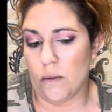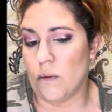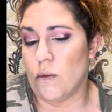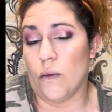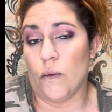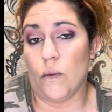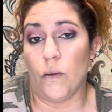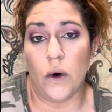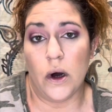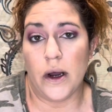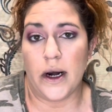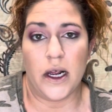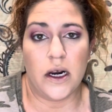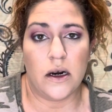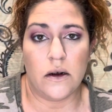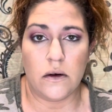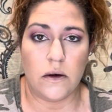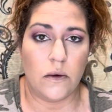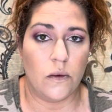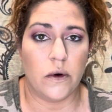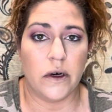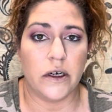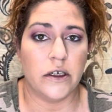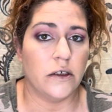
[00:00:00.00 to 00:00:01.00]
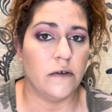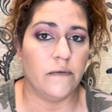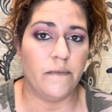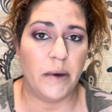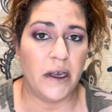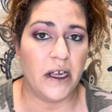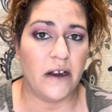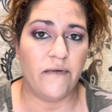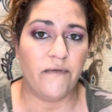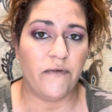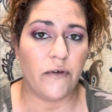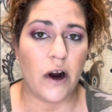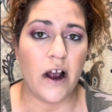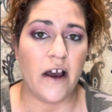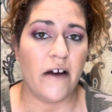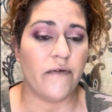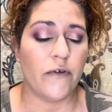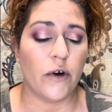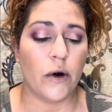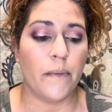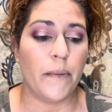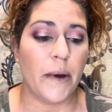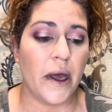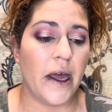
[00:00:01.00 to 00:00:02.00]
one, I don't know where you've been
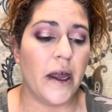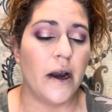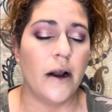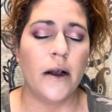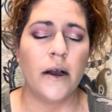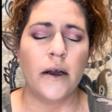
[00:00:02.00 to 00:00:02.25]
forever, but